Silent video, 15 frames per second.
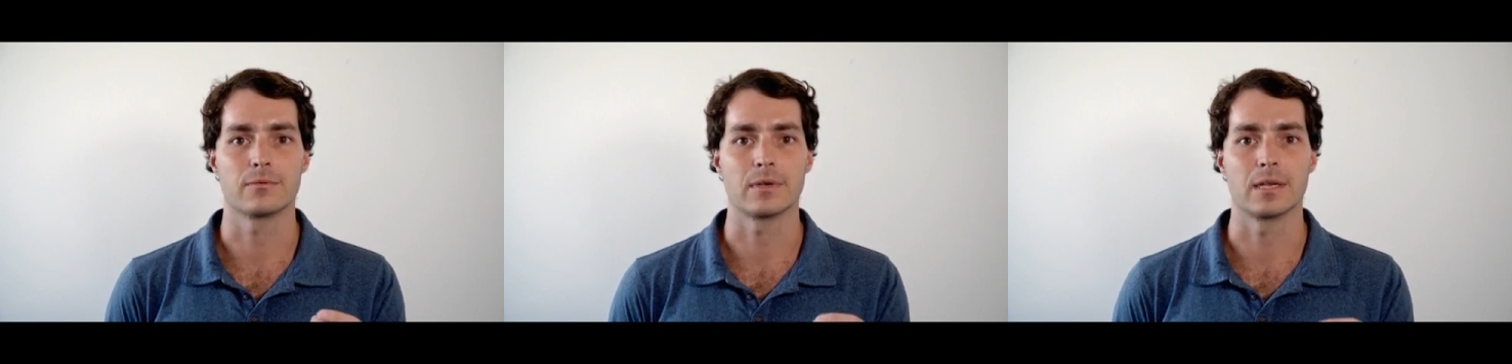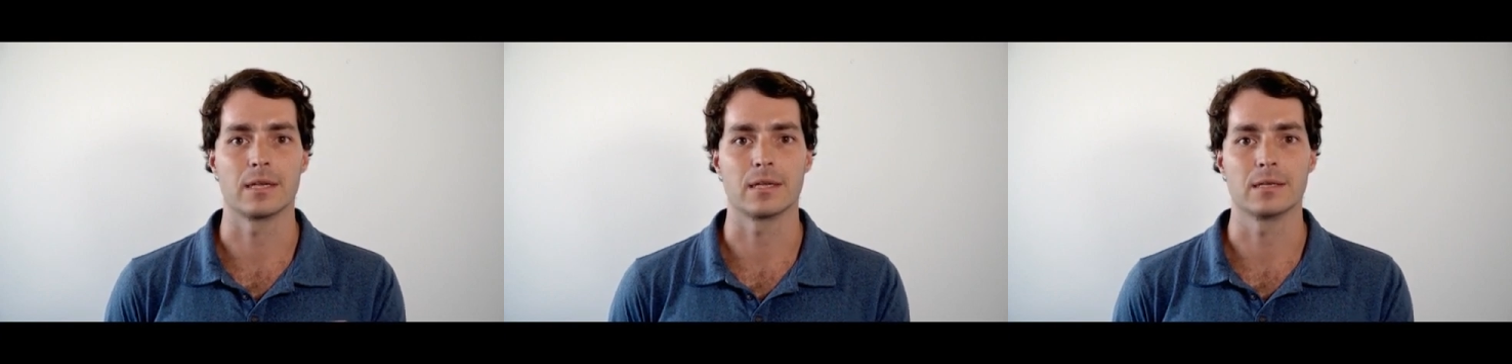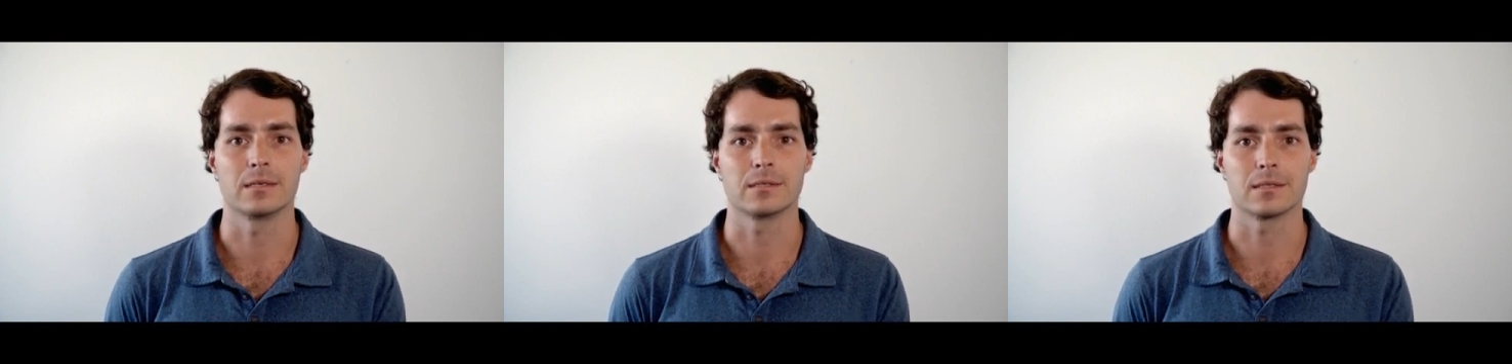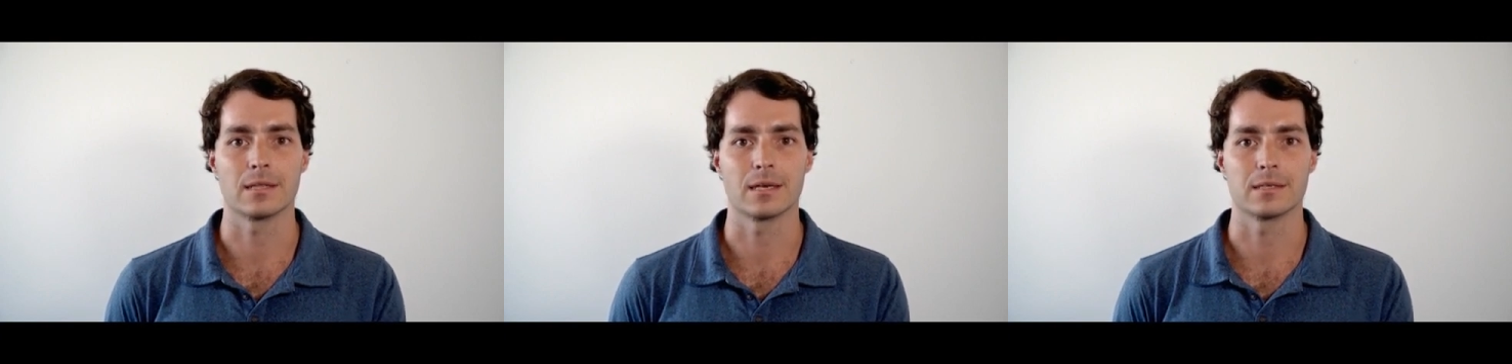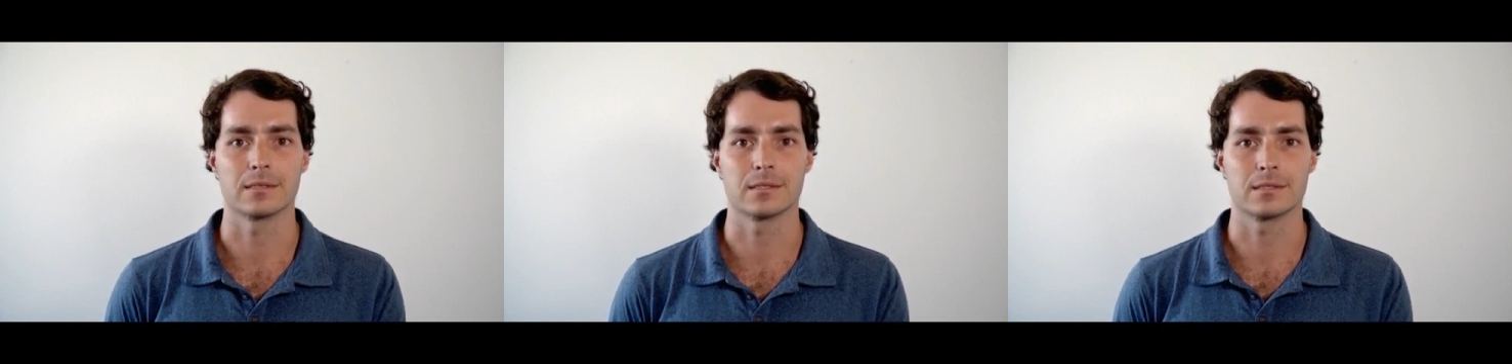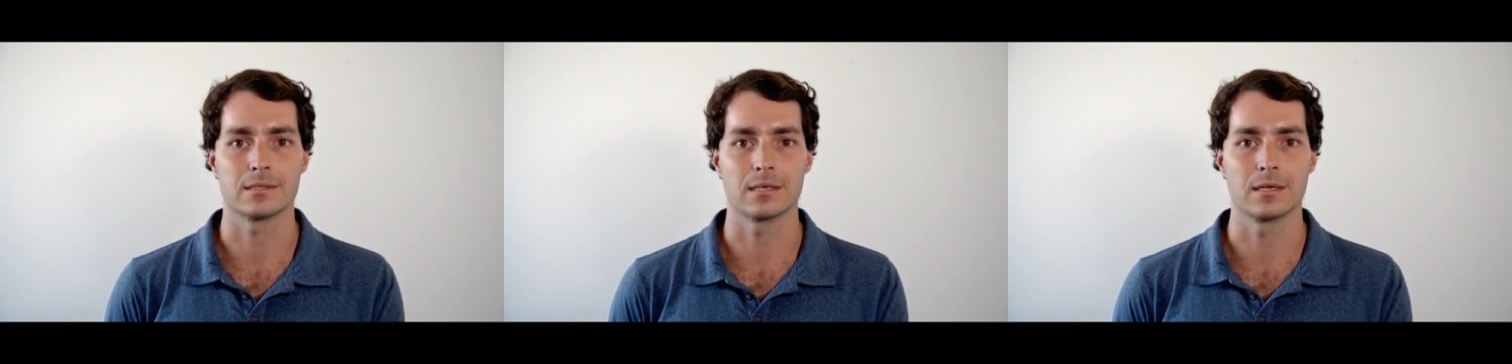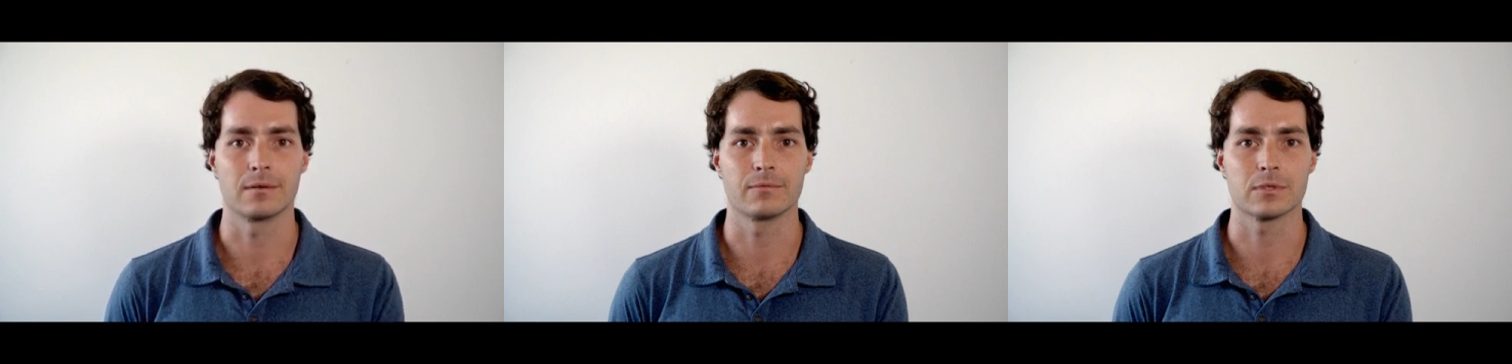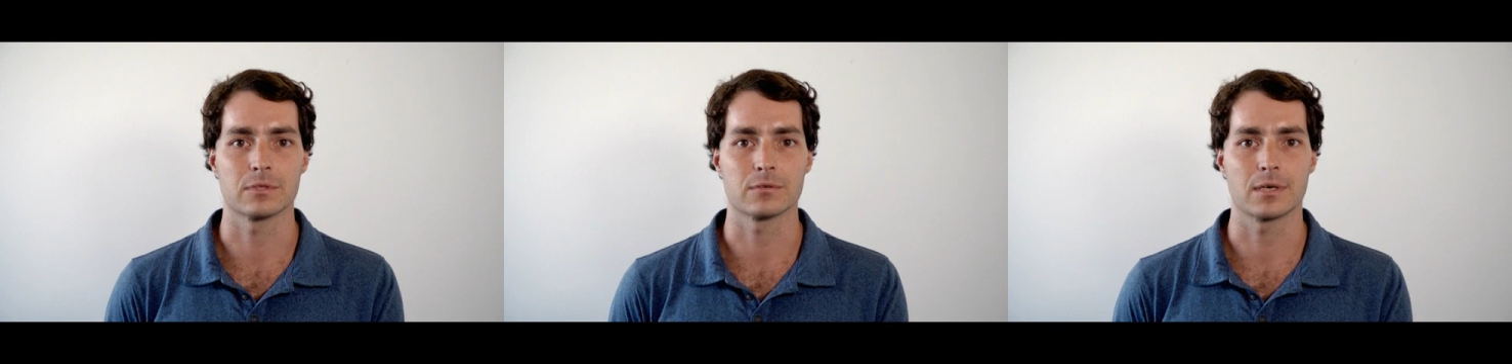feed into that existing
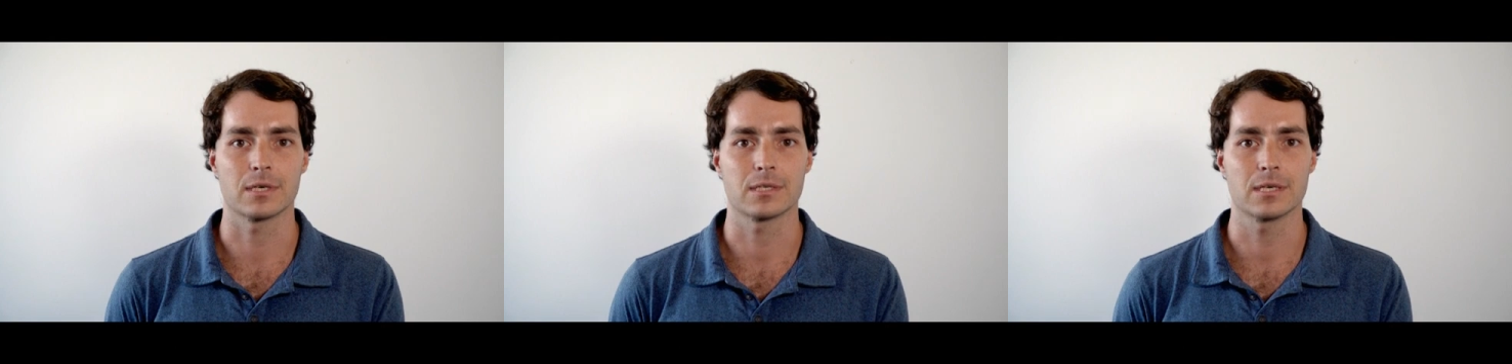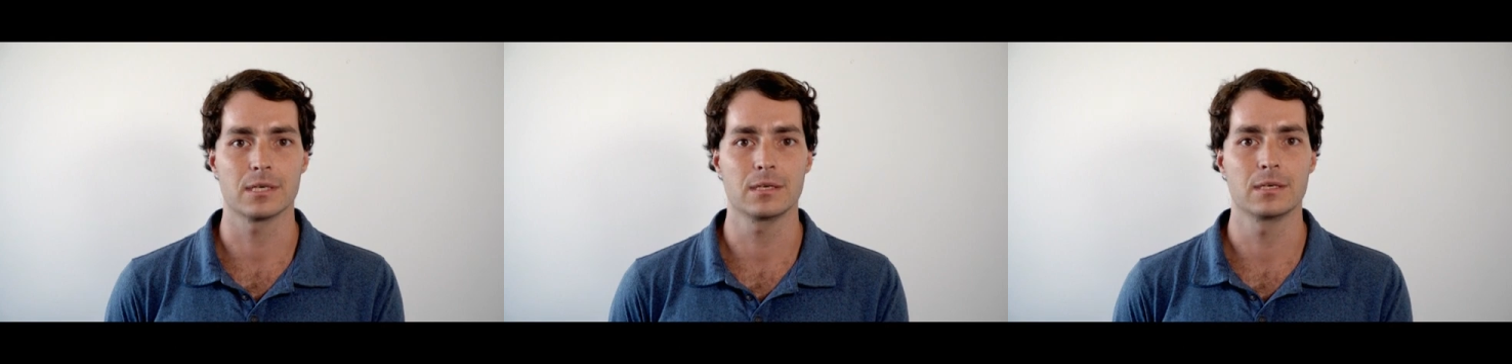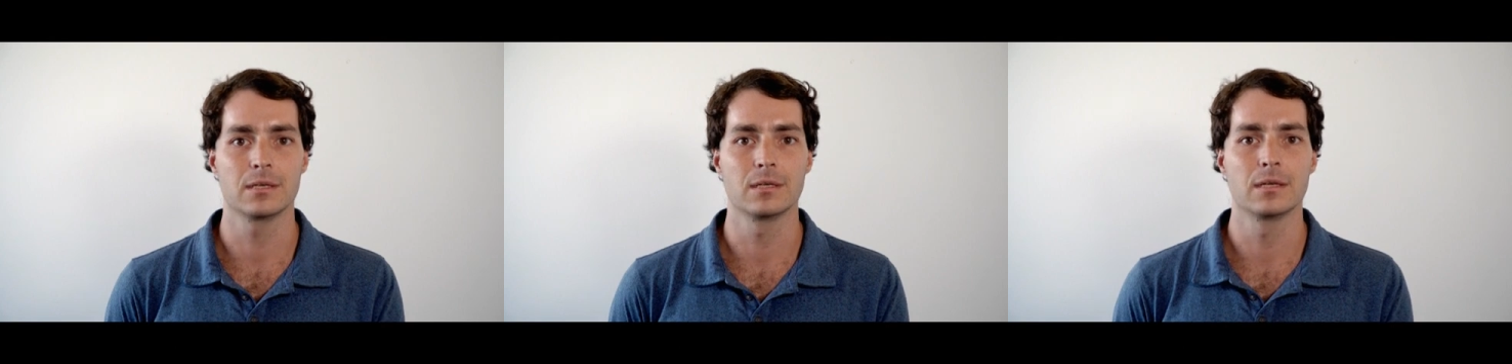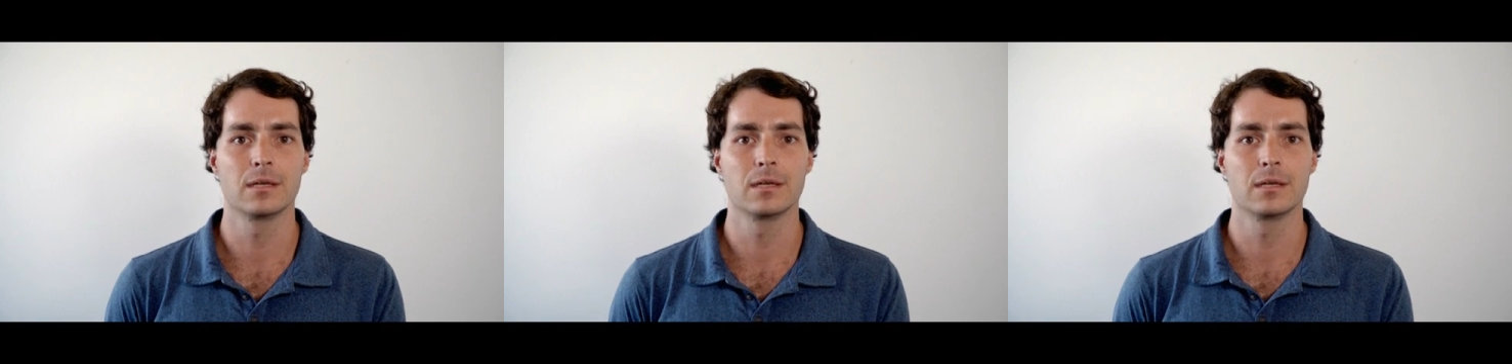infrastructure,